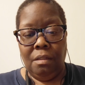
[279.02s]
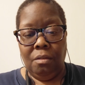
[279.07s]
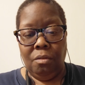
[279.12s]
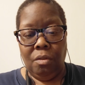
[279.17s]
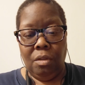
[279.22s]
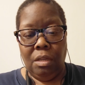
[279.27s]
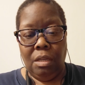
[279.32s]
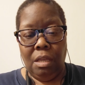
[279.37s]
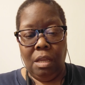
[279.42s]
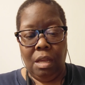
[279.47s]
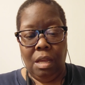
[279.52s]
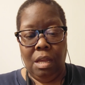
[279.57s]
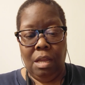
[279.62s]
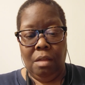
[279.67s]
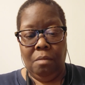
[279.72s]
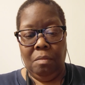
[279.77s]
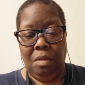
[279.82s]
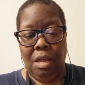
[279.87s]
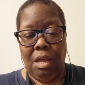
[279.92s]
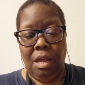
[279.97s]
Okay,
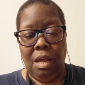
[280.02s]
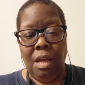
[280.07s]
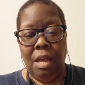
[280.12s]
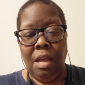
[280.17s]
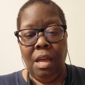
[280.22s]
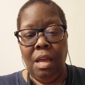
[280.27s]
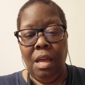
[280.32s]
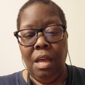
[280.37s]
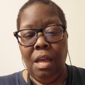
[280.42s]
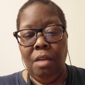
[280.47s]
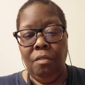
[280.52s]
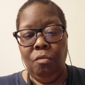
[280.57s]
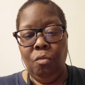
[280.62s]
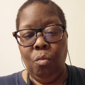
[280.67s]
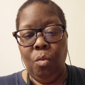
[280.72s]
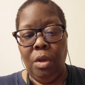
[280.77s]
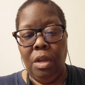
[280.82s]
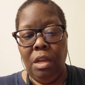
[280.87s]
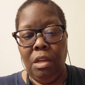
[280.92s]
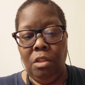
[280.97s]
I'm
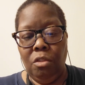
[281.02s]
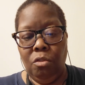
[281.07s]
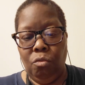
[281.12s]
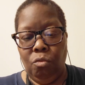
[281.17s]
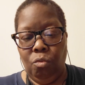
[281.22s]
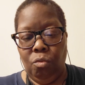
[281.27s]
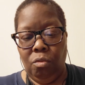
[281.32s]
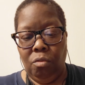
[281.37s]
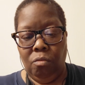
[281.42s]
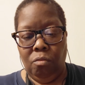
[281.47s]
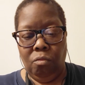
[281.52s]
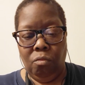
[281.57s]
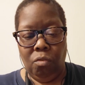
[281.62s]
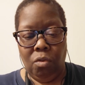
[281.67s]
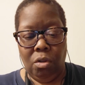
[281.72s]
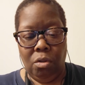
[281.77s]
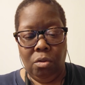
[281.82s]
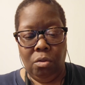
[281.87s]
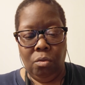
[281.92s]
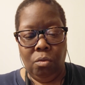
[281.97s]
halfway through the
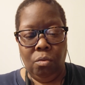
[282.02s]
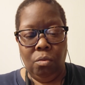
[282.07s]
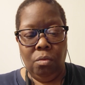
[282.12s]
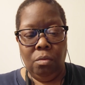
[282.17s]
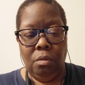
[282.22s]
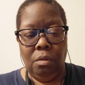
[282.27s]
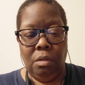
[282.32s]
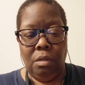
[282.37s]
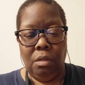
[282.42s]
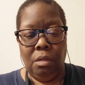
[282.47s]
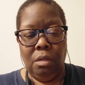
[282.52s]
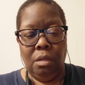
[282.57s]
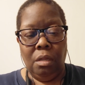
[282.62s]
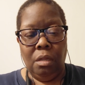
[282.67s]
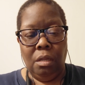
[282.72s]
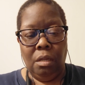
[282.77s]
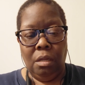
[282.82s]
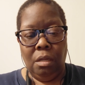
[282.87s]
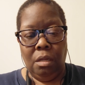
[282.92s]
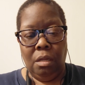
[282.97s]
row,
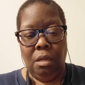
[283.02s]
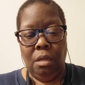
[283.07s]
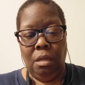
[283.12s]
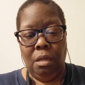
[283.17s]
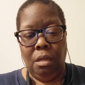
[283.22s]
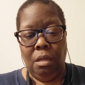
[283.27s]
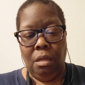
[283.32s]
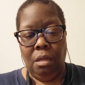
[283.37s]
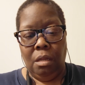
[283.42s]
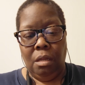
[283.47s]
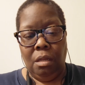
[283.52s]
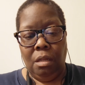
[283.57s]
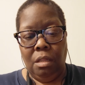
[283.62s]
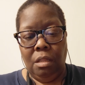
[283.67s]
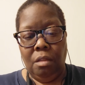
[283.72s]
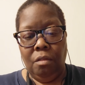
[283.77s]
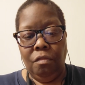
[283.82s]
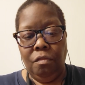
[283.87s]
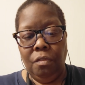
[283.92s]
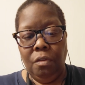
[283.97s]

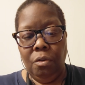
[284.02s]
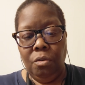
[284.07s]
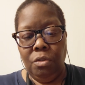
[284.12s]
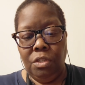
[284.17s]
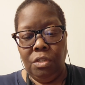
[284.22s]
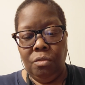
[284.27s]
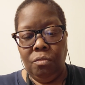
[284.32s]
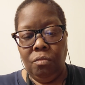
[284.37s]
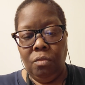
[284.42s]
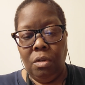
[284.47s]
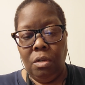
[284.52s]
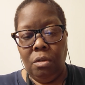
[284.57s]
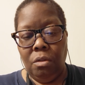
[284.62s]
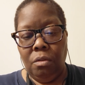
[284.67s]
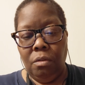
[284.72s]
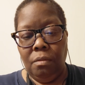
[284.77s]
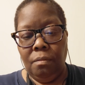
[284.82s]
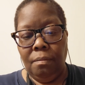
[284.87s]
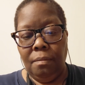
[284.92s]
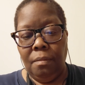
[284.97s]
the first
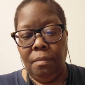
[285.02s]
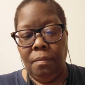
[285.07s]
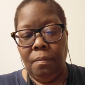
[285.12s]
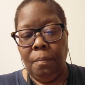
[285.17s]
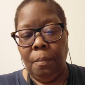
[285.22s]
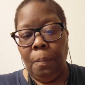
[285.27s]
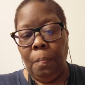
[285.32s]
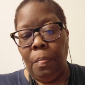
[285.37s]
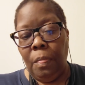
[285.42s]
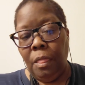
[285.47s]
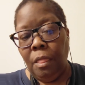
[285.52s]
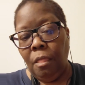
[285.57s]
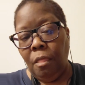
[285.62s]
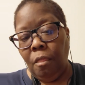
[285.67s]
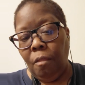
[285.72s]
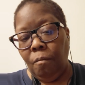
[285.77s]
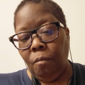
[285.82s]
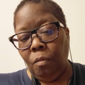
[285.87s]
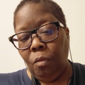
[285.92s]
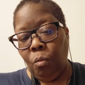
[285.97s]
row,
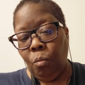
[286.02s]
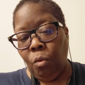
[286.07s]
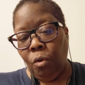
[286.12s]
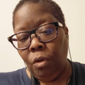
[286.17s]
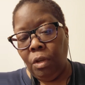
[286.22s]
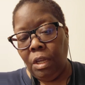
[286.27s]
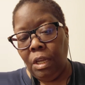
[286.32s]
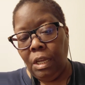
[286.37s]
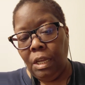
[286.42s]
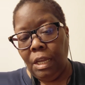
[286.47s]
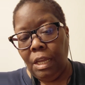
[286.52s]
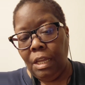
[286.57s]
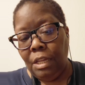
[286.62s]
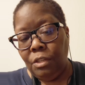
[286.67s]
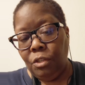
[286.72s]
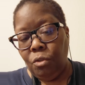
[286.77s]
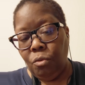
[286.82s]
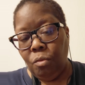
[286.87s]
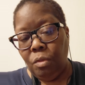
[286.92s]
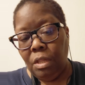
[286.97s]
working
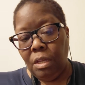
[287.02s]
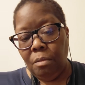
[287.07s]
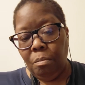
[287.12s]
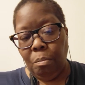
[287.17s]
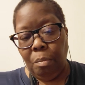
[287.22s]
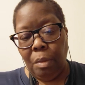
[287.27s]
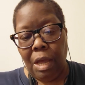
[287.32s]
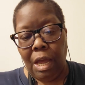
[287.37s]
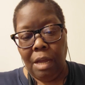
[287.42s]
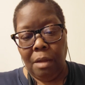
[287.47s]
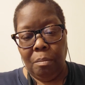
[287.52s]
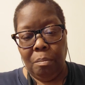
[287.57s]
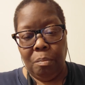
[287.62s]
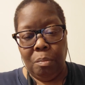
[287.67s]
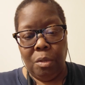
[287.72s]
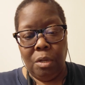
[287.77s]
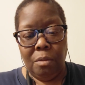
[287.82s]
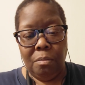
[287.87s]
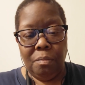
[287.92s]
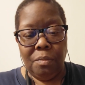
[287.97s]
into the back
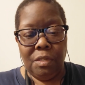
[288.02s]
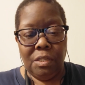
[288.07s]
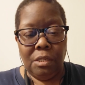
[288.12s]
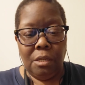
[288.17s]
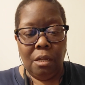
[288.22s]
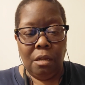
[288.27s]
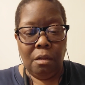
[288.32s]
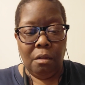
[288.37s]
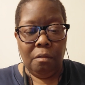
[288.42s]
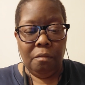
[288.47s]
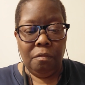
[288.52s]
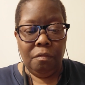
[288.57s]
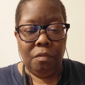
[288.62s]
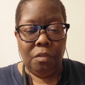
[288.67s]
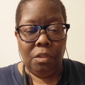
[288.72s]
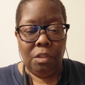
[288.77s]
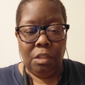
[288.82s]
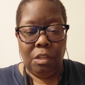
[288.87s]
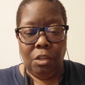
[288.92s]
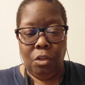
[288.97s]
bumps of
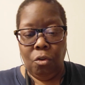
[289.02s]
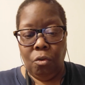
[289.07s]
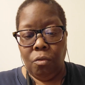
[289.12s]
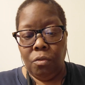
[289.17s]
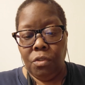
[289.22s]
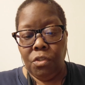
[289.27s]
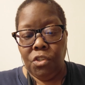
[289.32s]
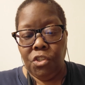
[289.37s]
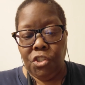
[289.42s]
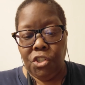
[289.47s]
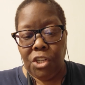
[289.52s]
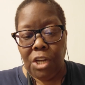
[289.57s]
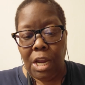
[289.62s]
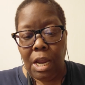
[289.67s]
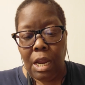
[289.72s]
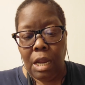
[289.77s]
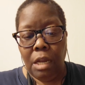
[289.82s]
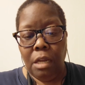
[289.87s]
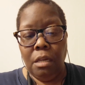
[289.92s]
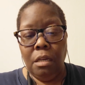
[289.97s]
your
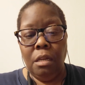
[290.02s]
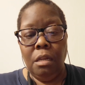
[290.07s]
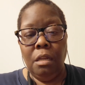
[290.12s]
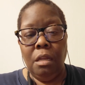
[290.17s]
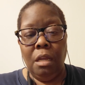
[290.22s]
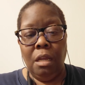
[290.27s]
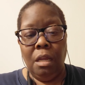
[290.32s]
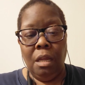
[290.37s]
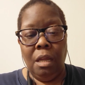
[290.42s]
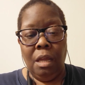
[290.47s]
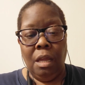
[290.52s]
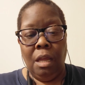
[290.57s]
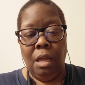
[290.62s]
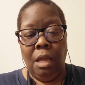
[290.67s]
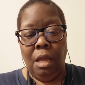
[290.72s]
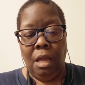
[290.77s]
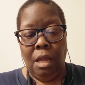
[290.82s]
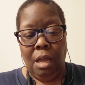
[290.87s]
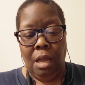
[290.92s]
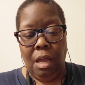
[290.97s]
chain,
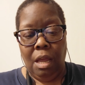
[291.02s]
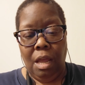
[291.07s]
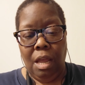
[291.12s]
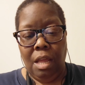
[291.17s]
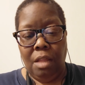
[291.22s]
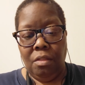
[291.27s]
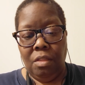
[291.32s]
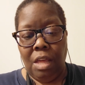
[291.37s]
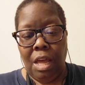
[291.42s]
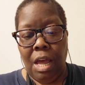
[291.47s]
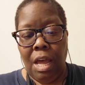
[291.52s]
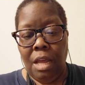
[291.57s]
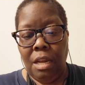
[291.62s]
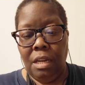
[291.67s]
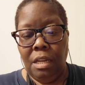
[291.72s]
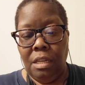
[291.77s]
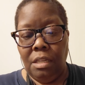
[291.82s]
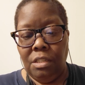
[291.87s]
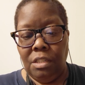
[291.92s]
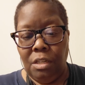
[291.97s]
and that
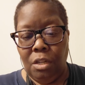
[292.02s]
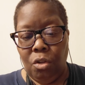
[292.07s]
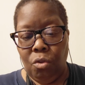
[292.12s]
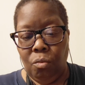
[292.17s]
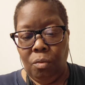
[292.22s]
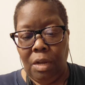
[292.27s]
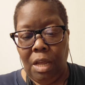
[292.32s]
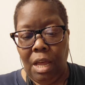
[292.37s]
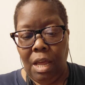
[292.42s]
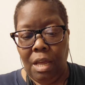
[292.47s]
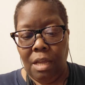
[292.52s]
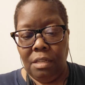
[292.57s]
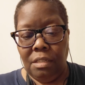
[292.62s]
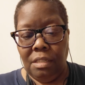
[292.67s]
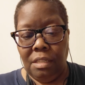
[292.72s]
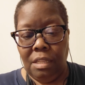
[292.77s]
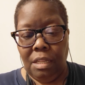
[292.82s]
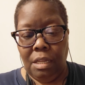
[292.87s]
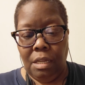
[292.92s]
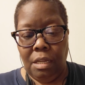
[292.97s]
is known as
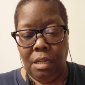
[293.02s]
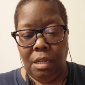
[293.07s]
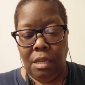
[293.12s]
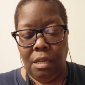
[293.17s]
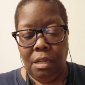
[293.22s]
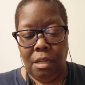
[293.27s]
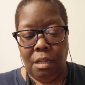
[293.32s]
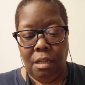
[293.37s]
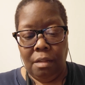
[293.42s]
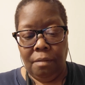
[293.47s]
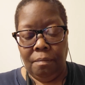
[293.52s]
the